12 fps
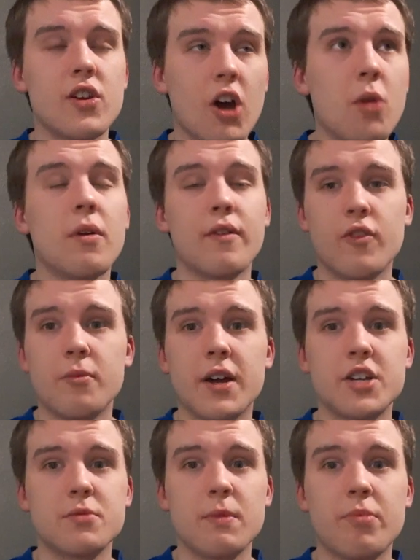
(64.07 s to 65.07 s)
know what
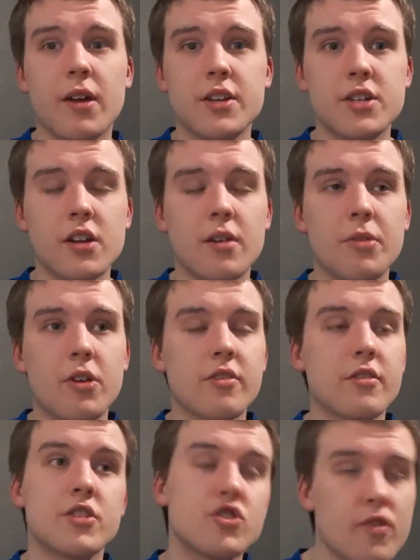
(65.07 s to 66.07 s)
formation we played, you know, because
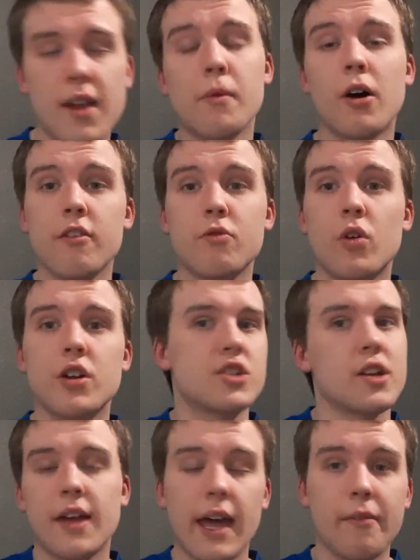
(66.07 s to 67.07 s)
the stream I was
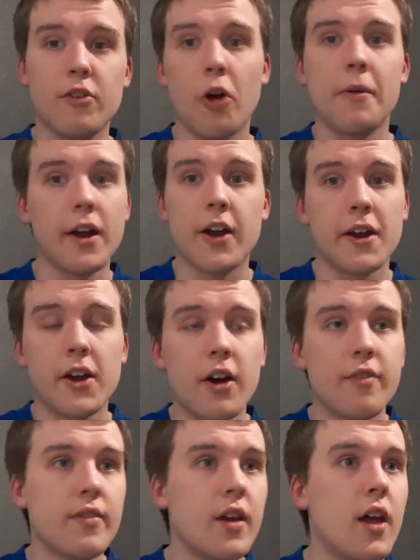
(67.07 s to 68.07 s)
watching kept going on and
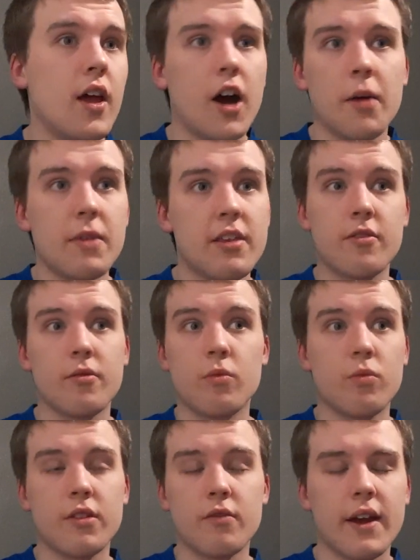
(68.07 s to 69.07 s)
off. I missed
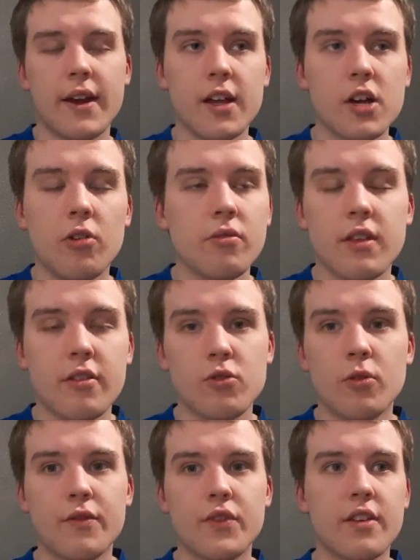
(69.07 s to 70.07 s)
the red and gold they
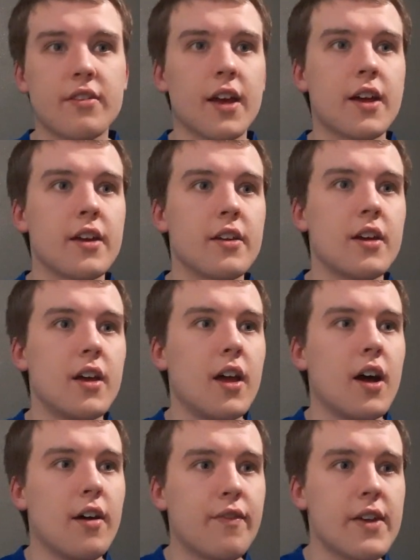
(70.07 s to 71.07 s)
scored for the second.
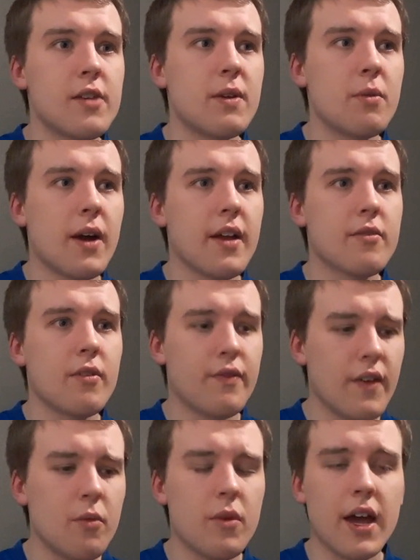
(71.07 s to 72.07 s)
I think we
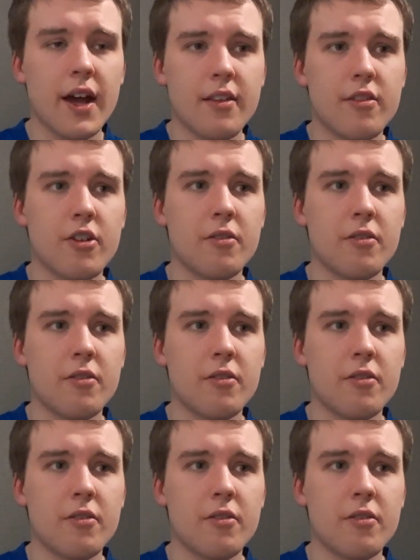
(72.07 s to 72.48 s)
had